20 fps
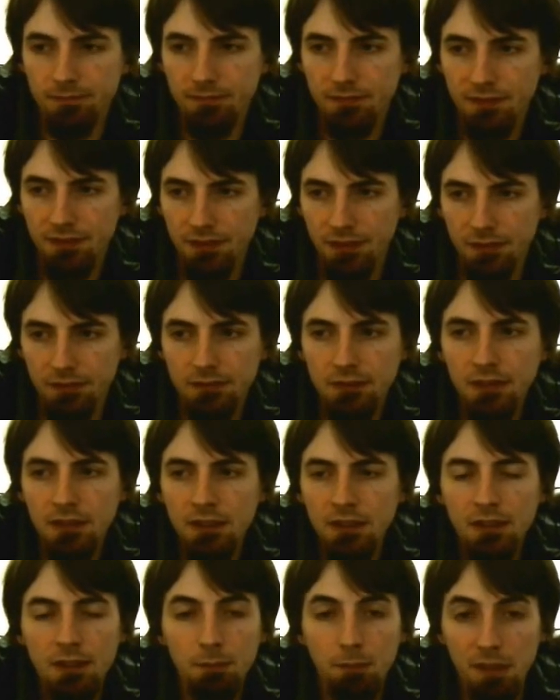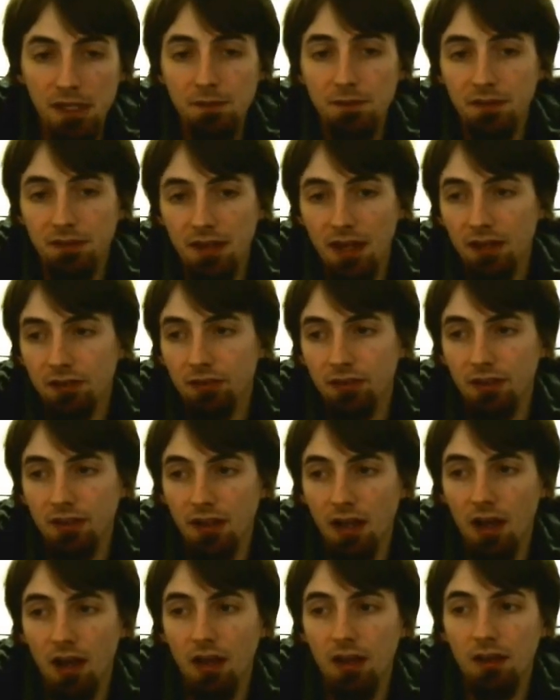So, beef is actually
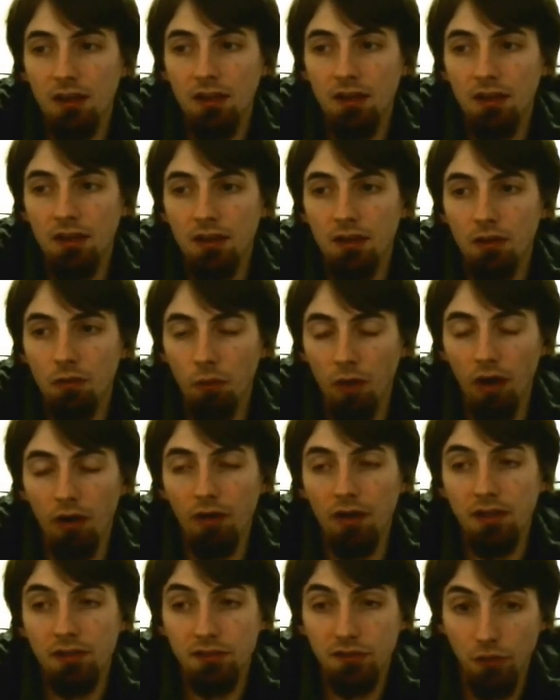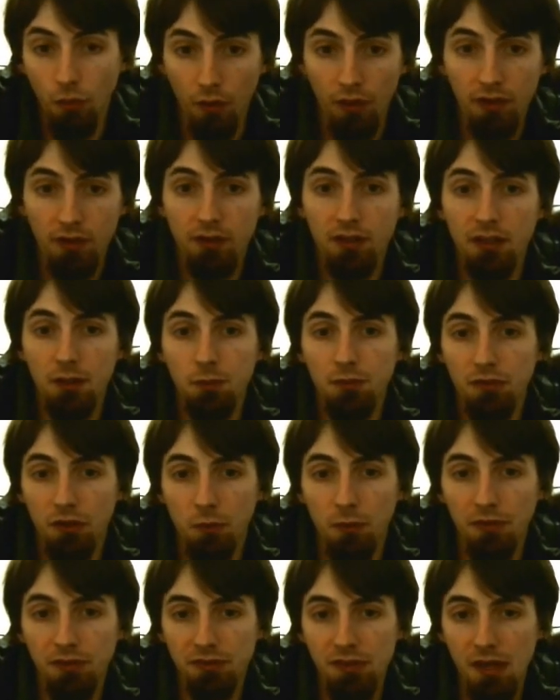not, well, historically it was
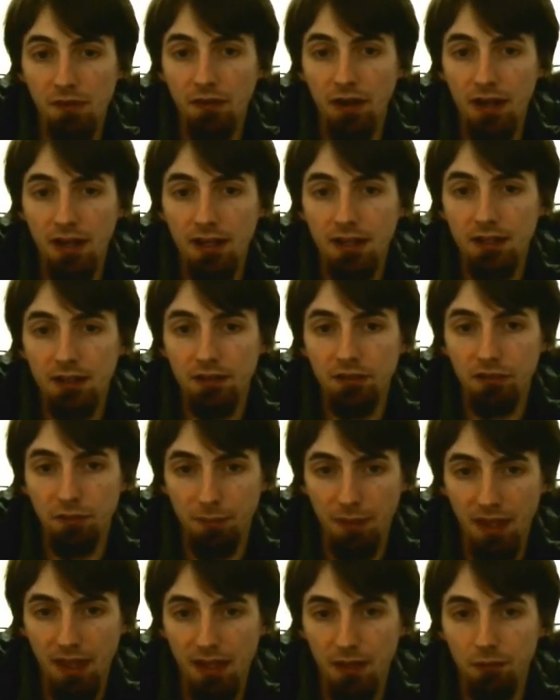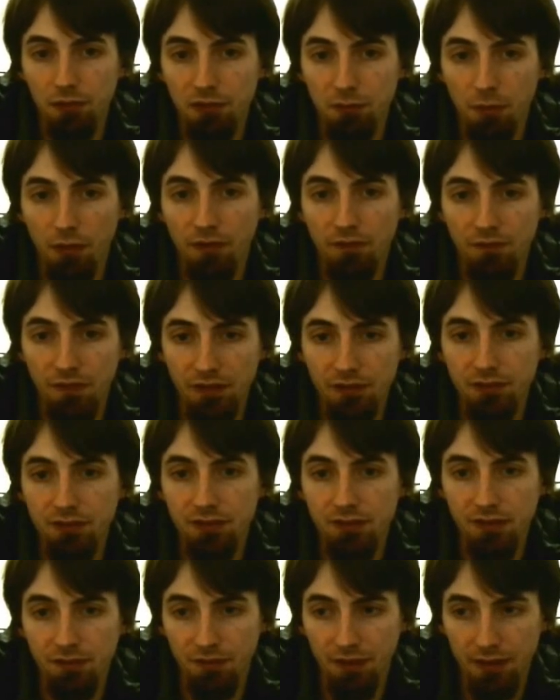almost never ate in Japan. It was more fish
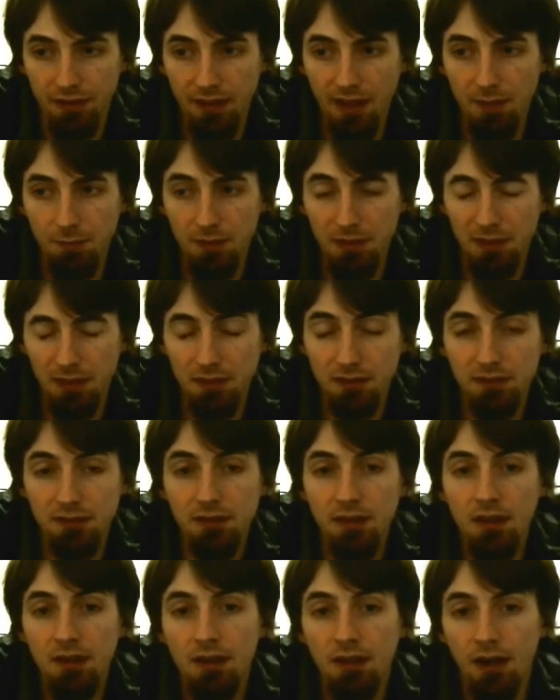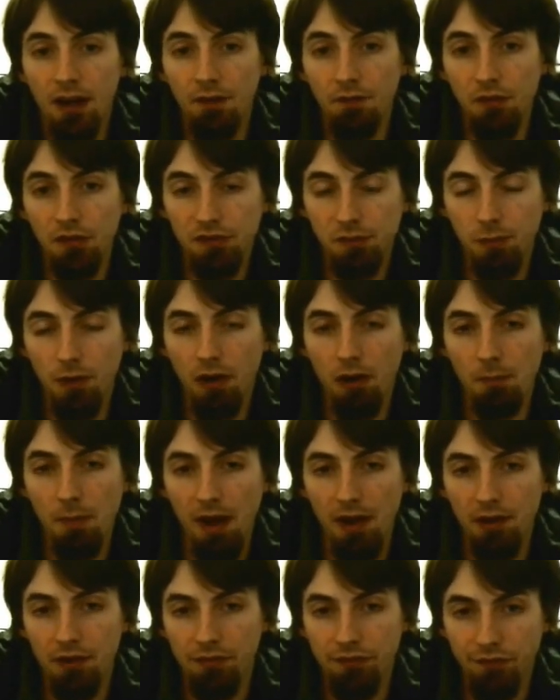and stuff like that because of the small
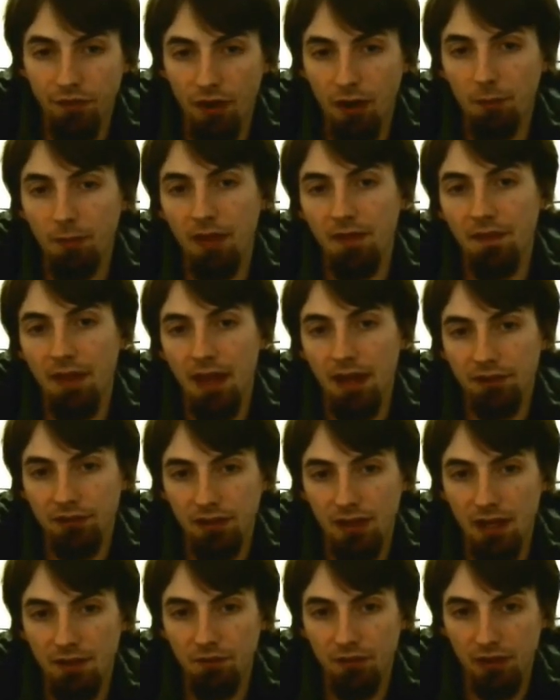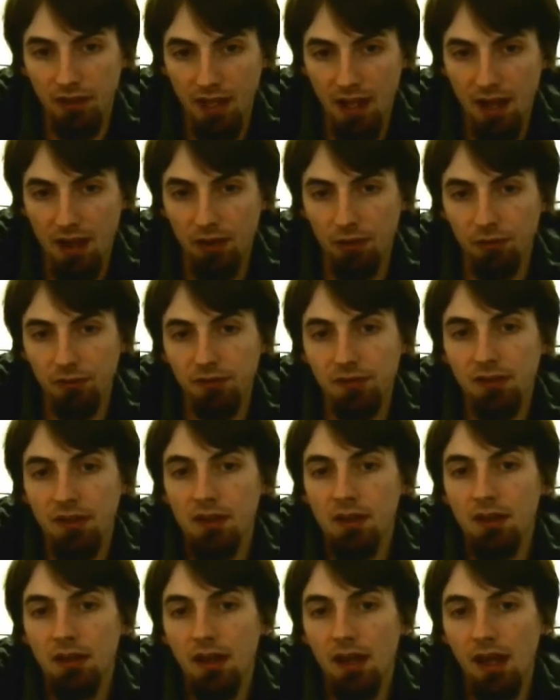amount of farmland they actually had for cows,
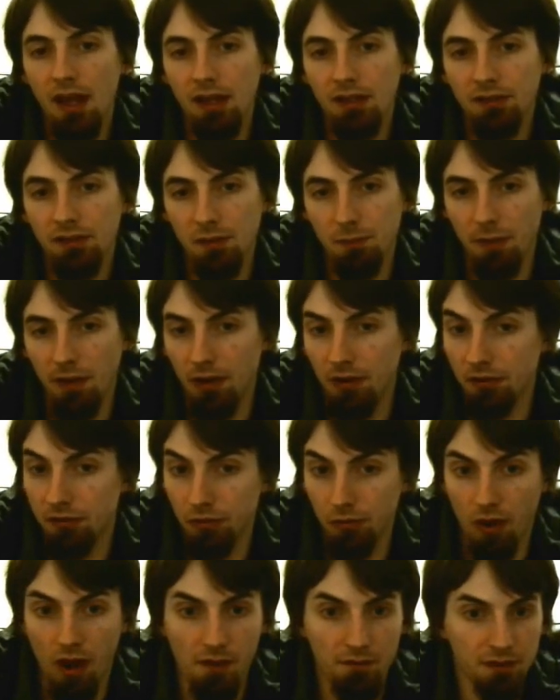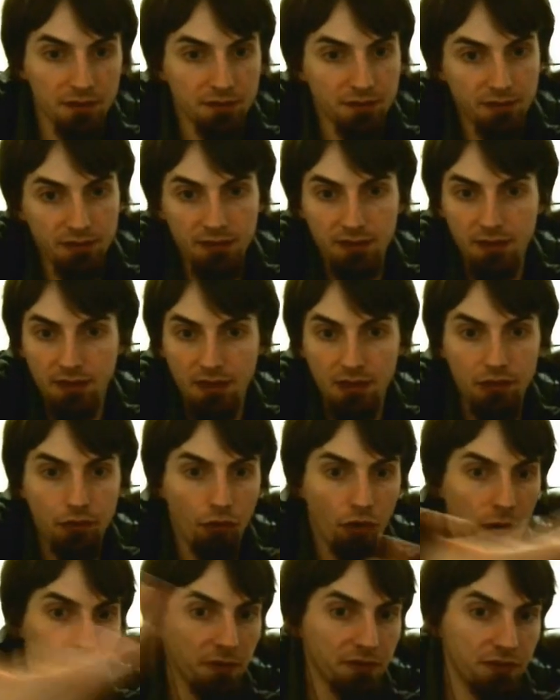as compared to, obviously, the
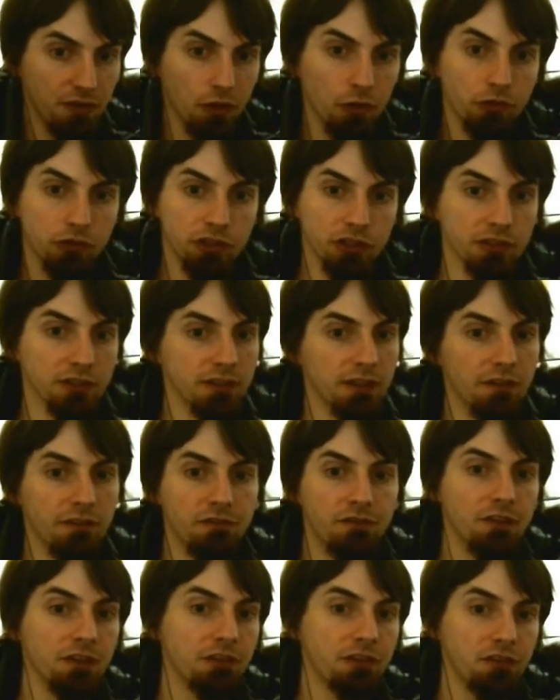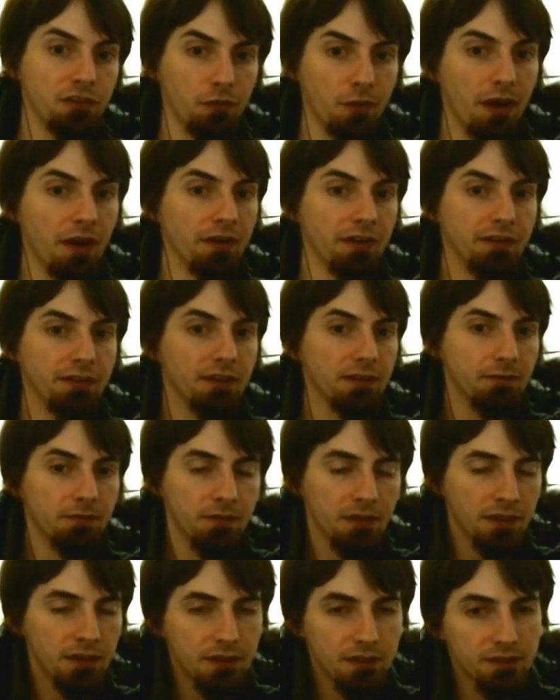enormous ocean of fish surrounding them.